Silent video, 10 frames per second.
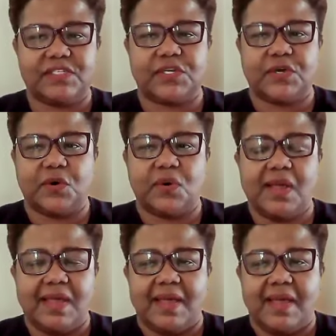
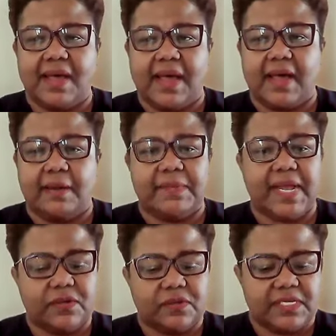So
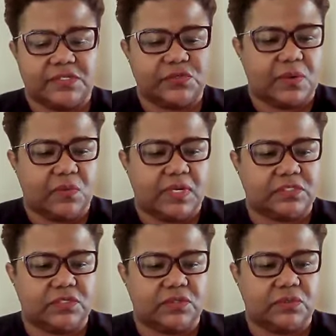not only do I
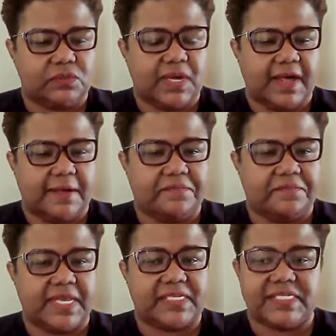want to
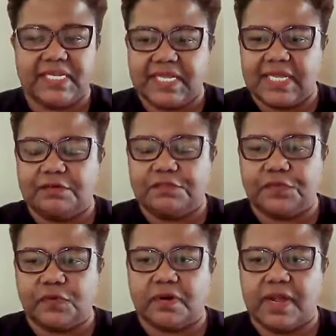thank Cindy
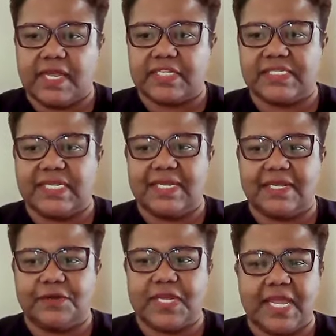for her
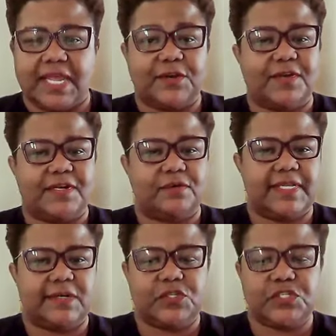honesty and her candor and her
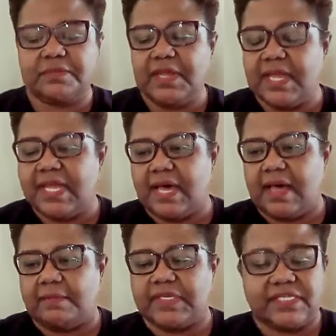leadership,
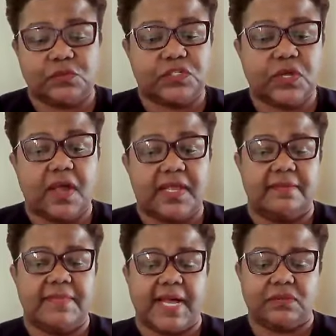but since we're
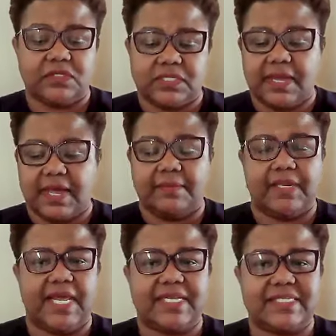talking about
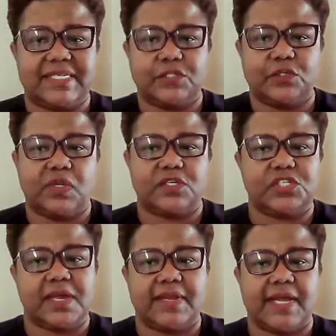IMLS, I do want to
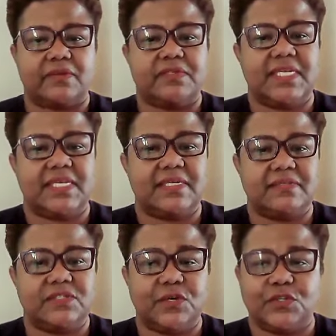shout out
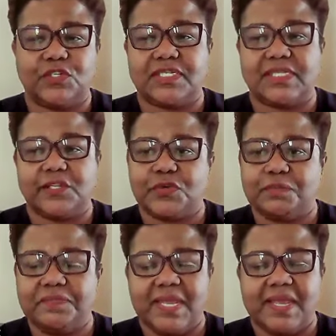Cindy
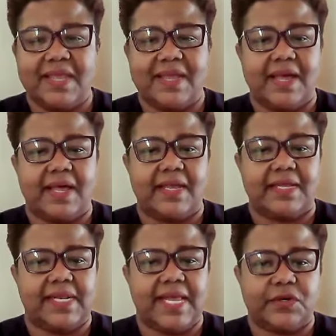Sturgis-Landrum
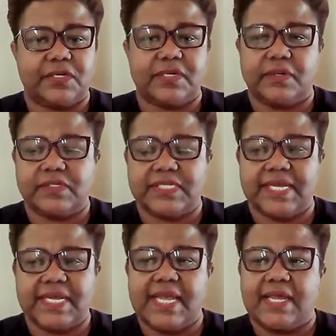and Laura
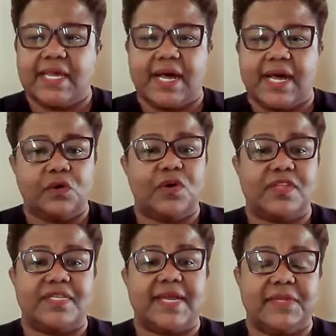Herta, who
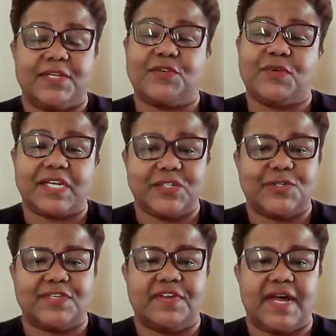are the deputy
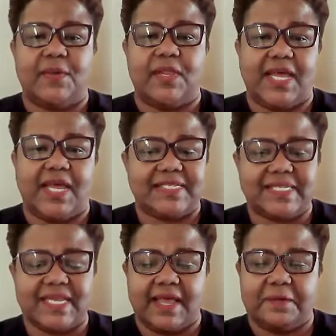directors of
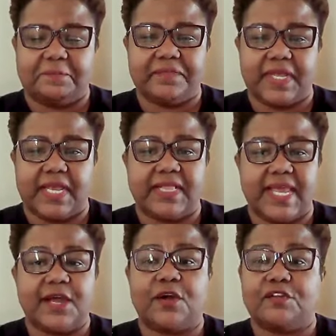IMLS, and
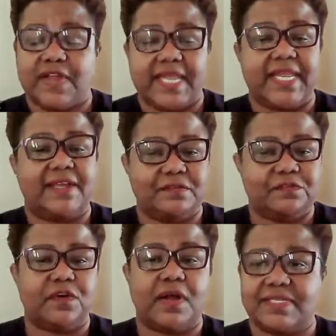they are fighting
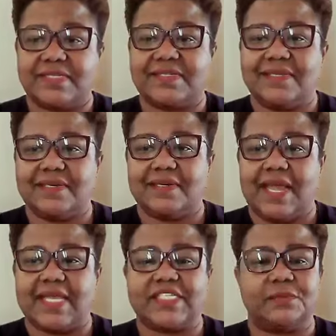for us
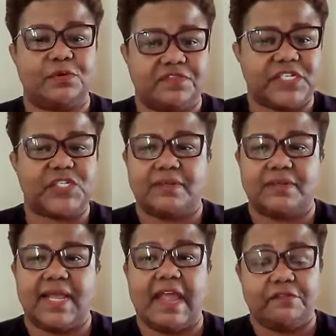as a
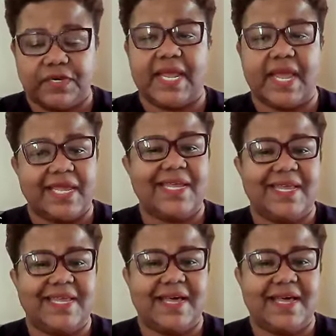profession every day,